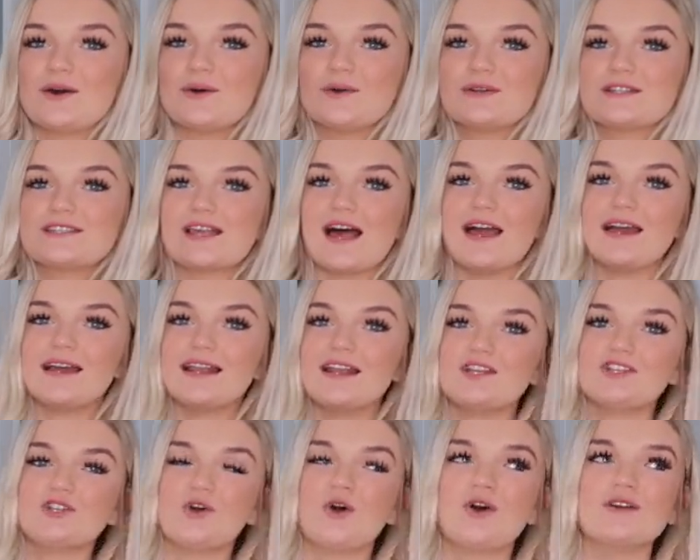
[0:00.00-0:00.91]
little
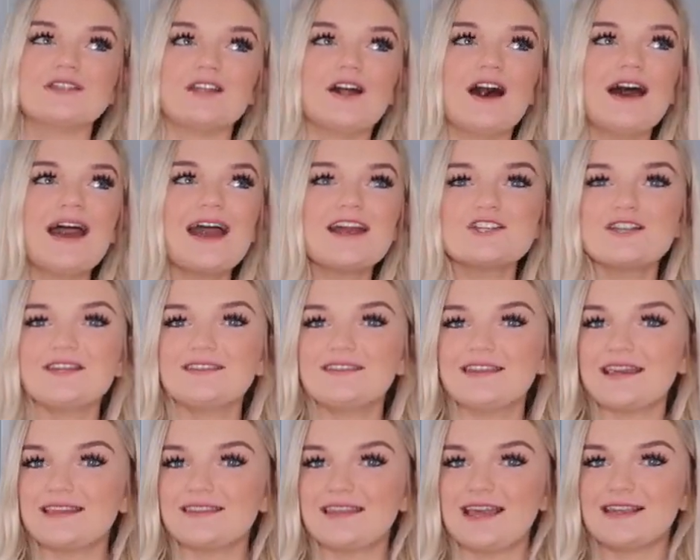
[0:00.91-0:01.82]
cycling shorts, and I actually
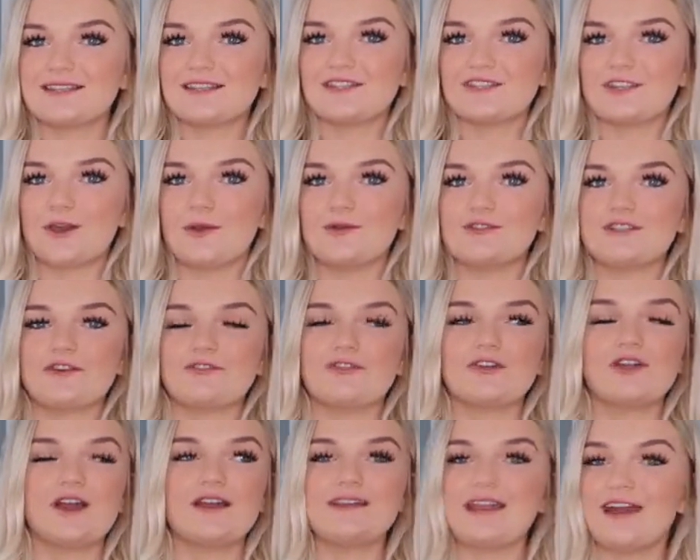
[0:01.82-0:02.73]
think these are so
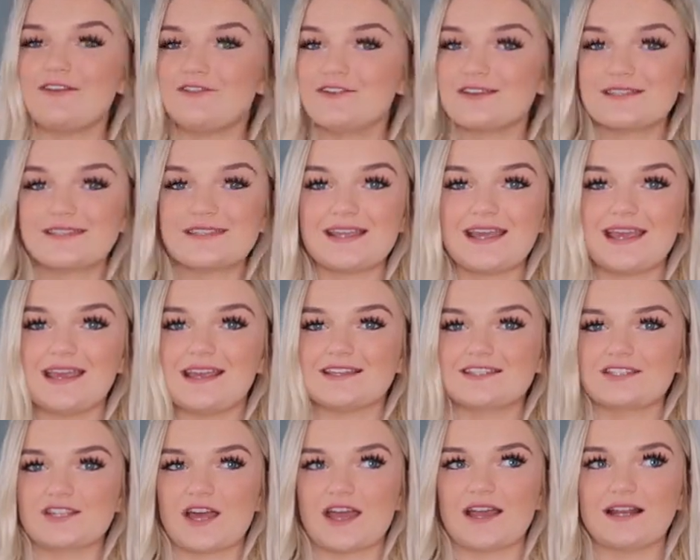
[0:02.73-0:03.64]
different. I never see
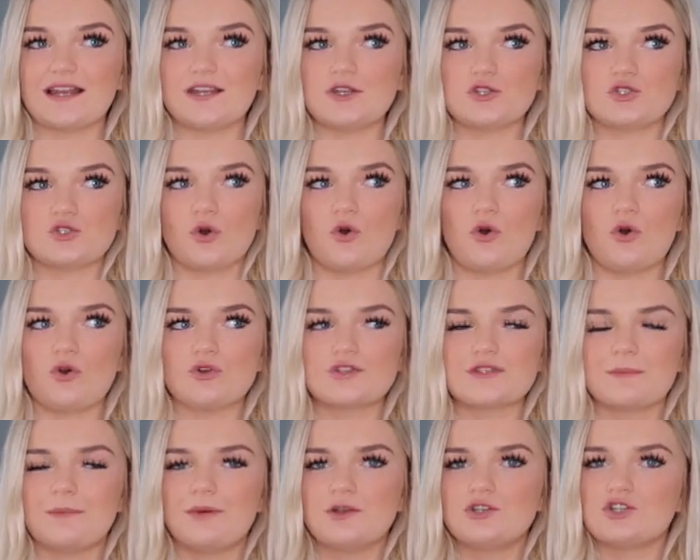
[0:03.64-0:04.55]
cycling
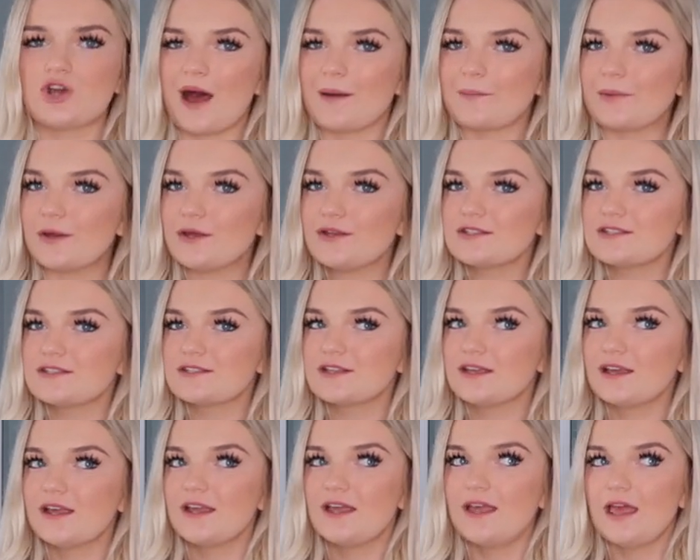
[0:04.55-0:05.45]
shorts, pyjamas,
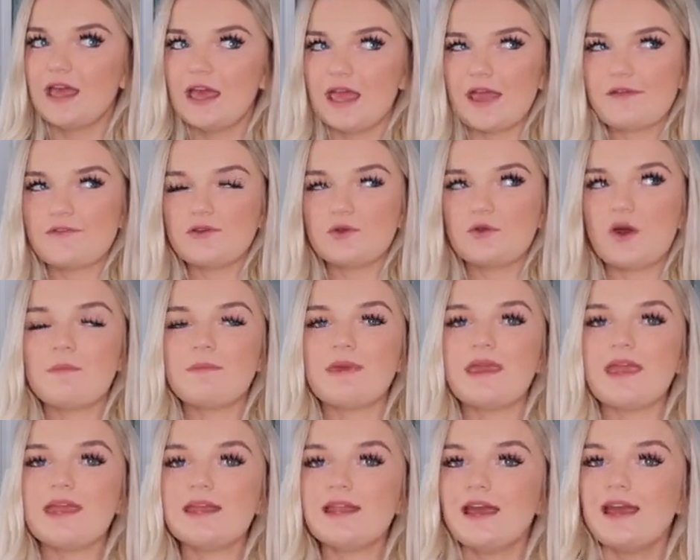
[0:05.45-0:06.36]
if you know what I
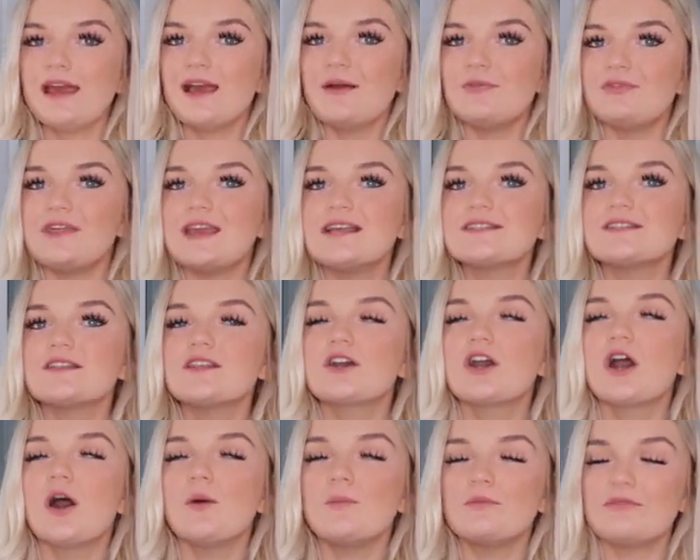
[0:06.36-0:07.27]
mean. These are
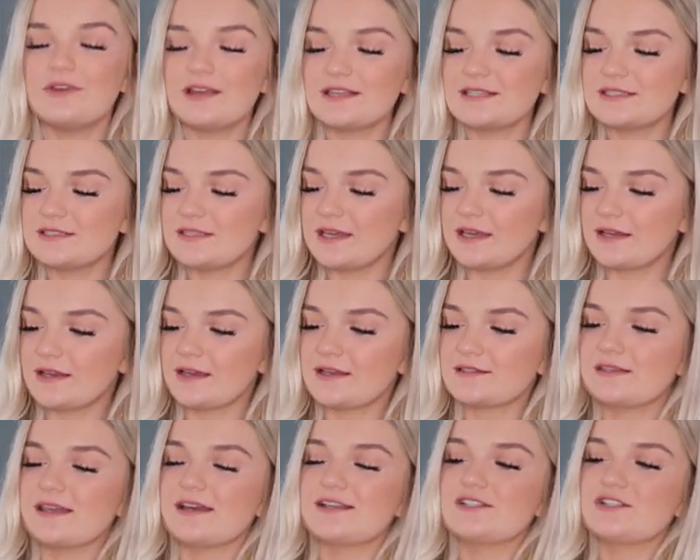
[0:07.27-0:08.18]
the comfiest
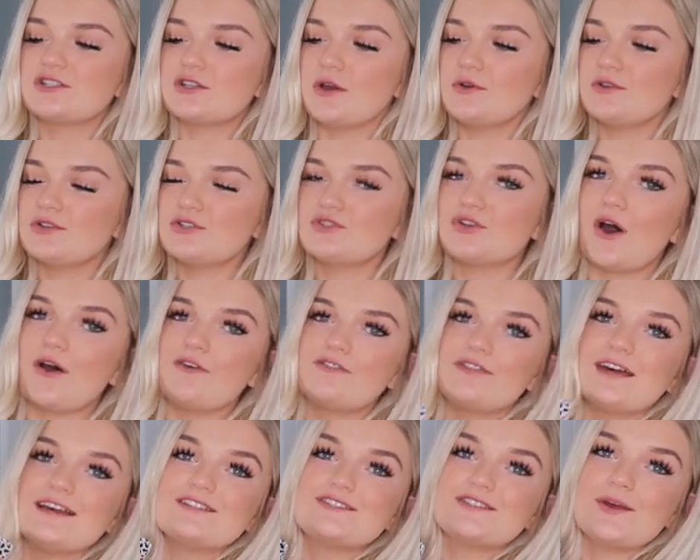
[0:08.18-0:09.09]
things, they're so
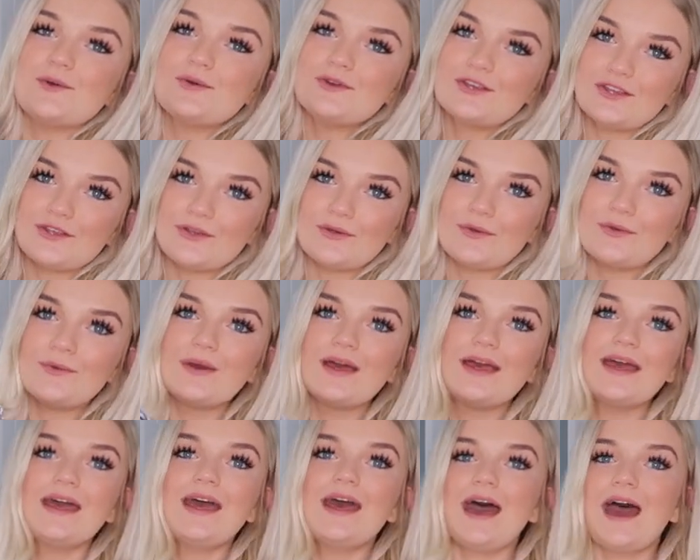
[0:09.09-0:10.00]
soft, they're so cute,
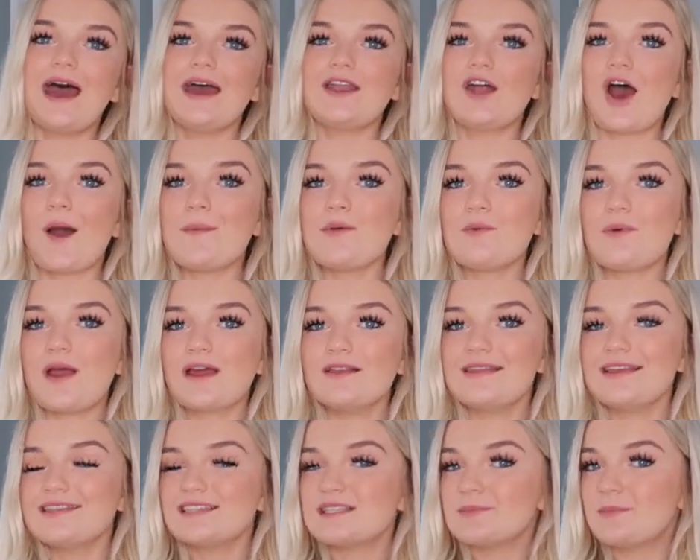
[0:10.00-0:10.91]
and I'll be
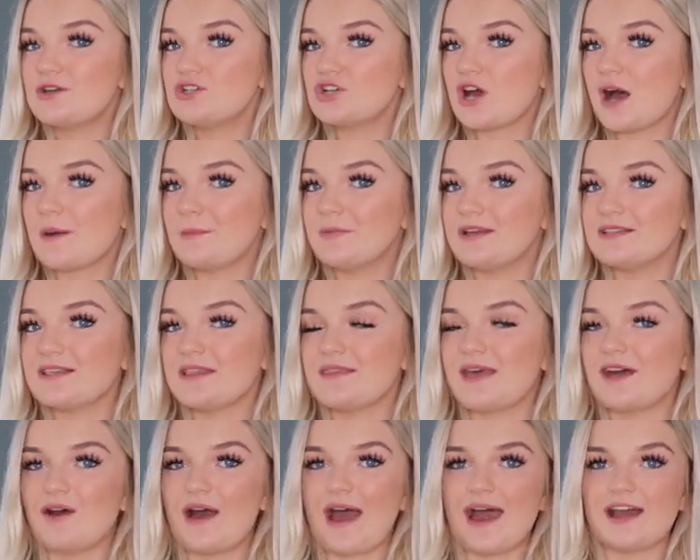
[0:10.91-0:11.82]
wearing these as pyjamas,
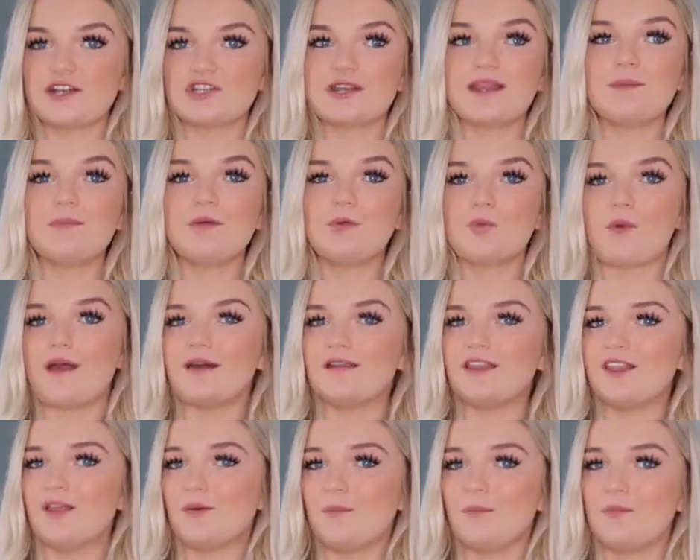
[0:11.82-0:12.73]
and I'll actually be
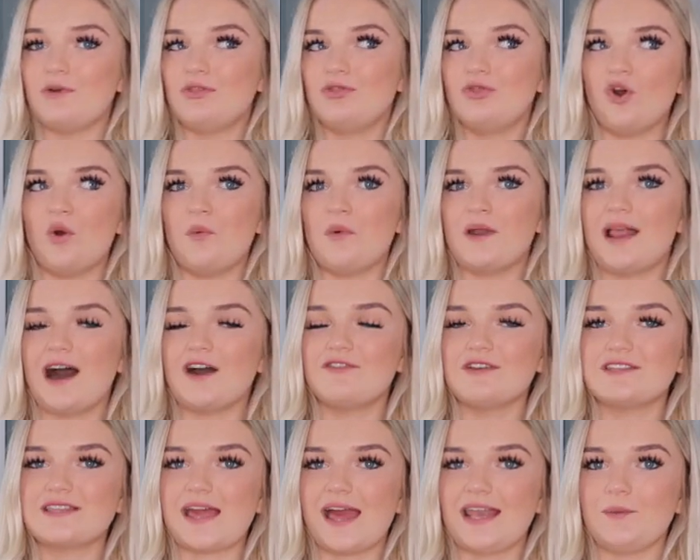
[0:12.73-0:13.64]
wearing them with normal
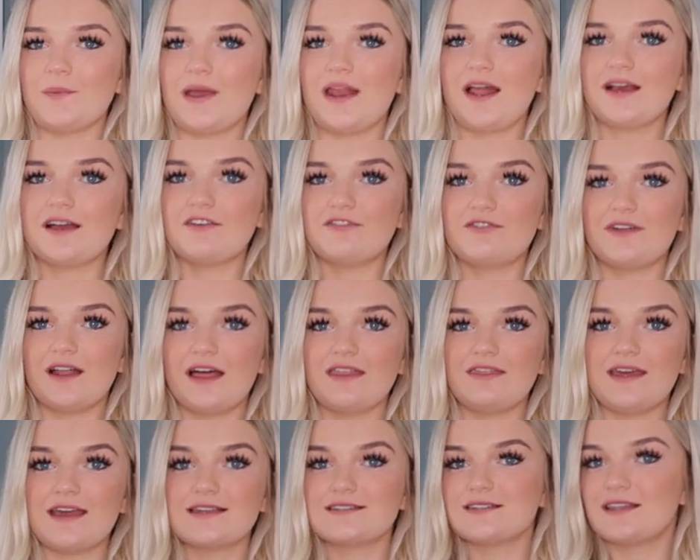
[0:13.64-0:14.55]
outfits anyway. Like I feel
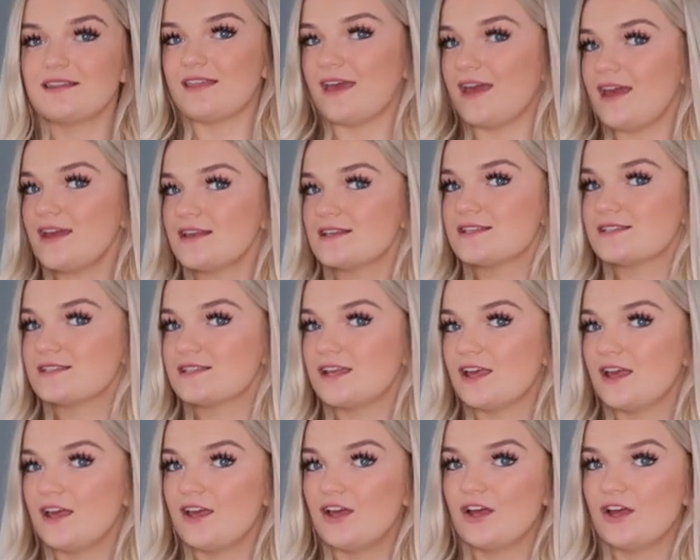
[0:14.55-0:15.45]
like this and this,